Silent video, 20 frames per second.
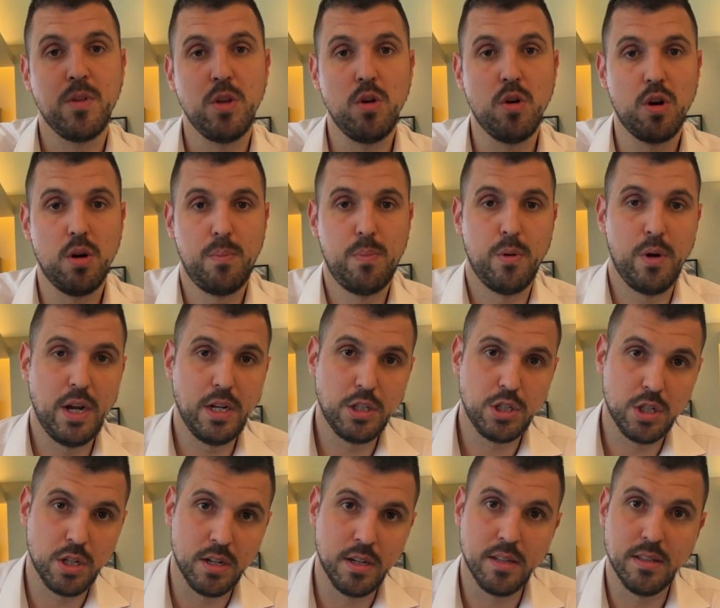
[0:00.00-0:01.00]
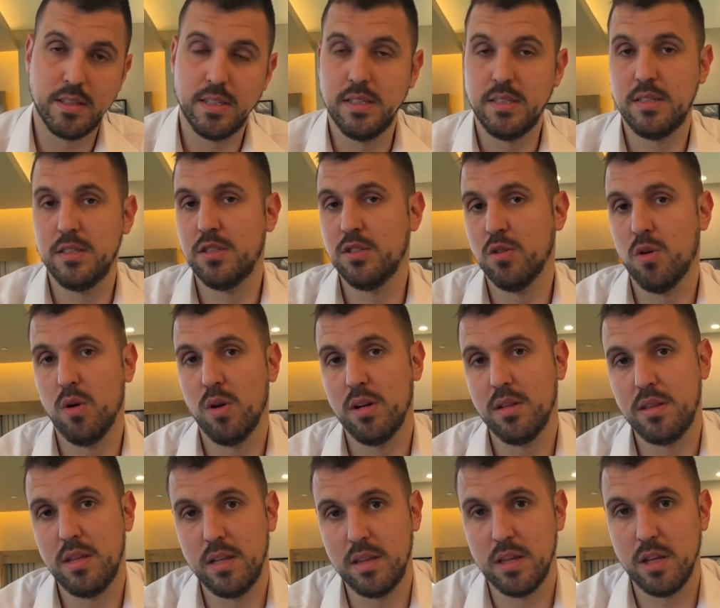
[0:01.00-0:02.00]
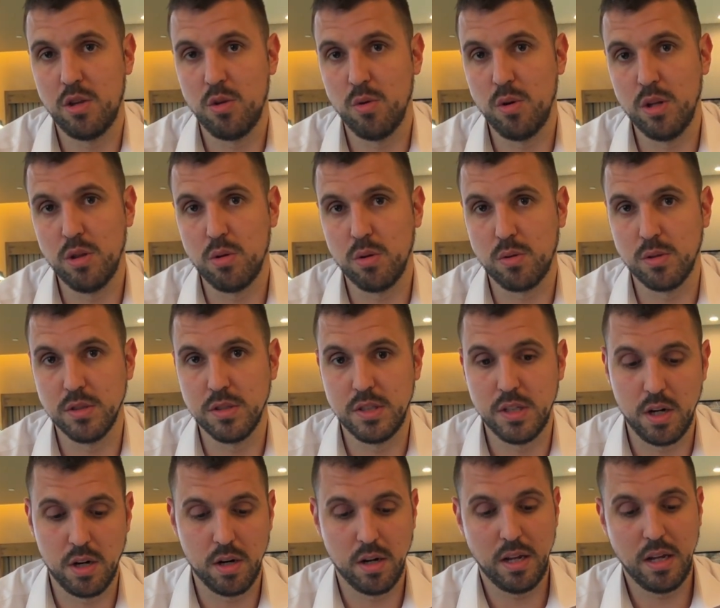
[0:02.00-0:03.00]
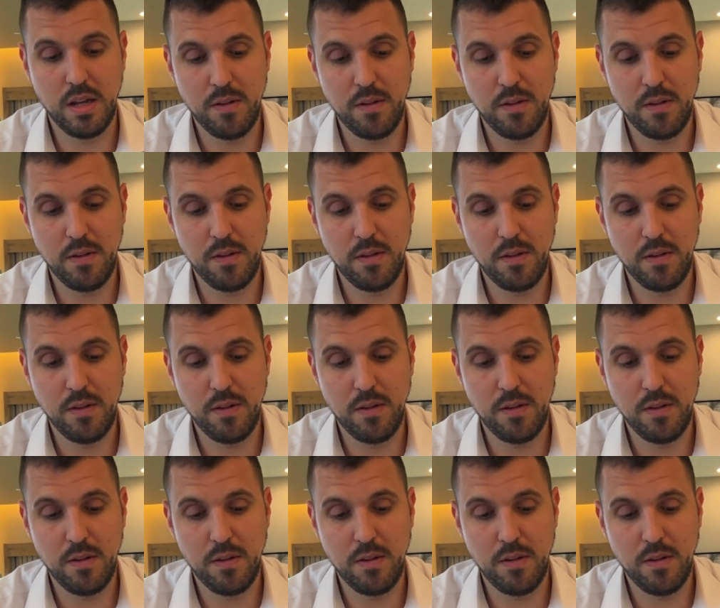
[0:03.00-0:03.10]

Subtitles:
your operation, this is only thing that you need to consider.